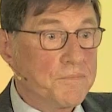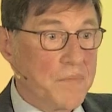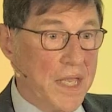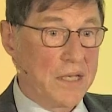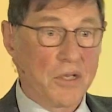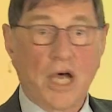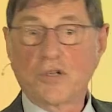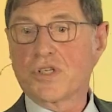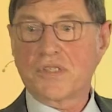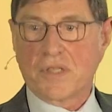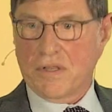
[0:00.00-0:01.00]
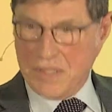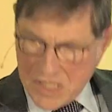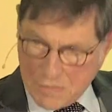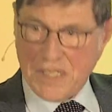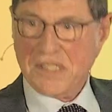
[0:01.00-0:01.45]
and not just to
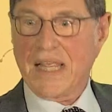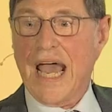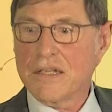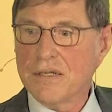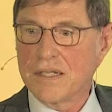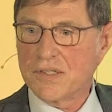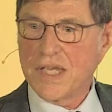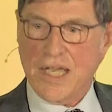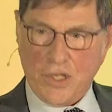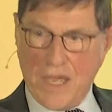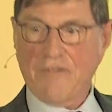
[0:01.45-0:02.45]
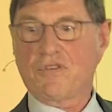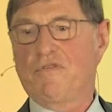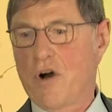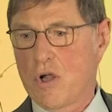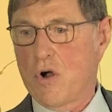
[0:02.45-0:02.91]
dismiss that and say you have to
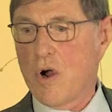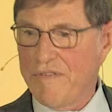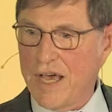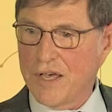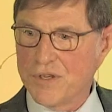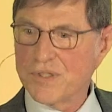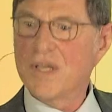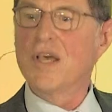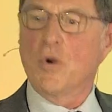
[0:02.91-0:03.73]
follow our values.